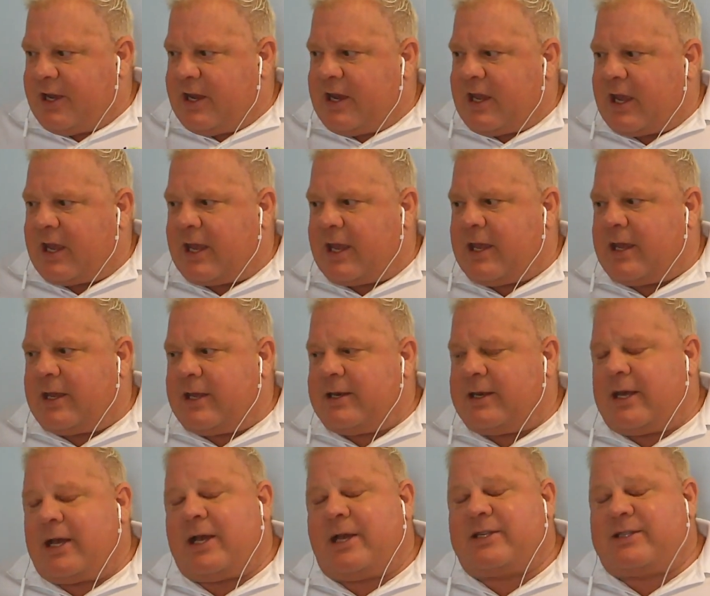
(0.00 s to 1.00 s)
And
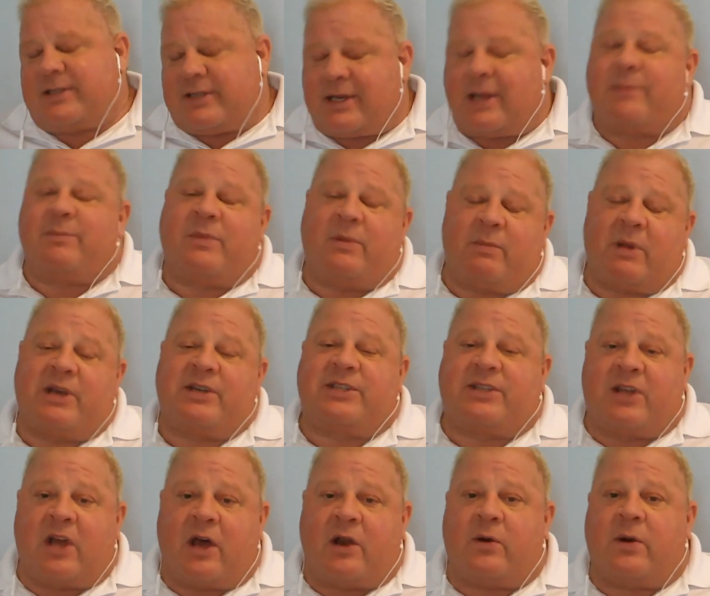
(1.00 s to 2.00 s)
some of my
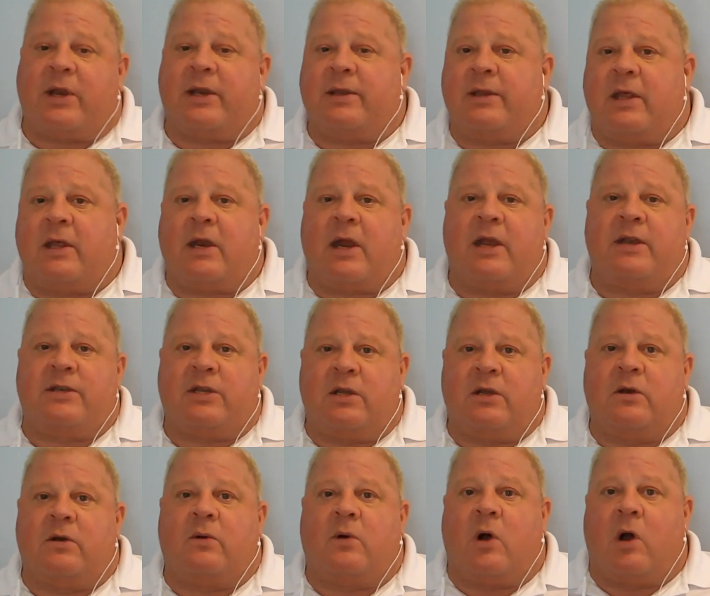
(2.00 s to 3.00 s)
stuttering that I
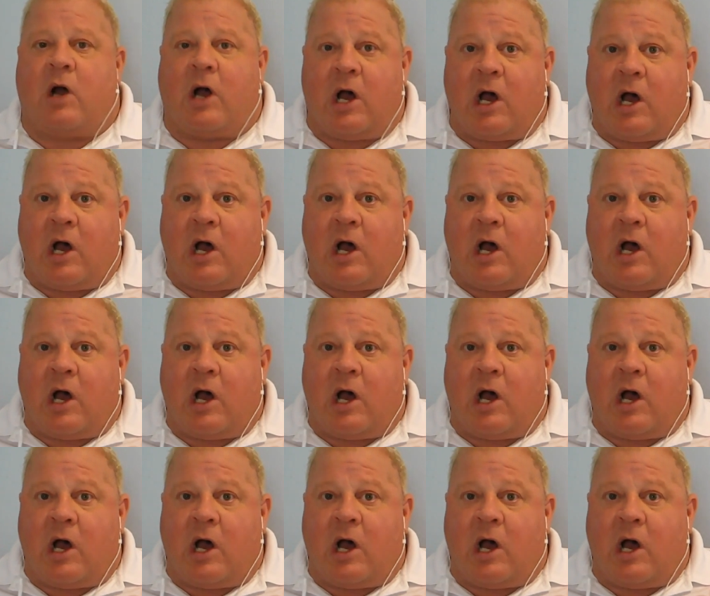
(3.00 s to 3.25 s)
do,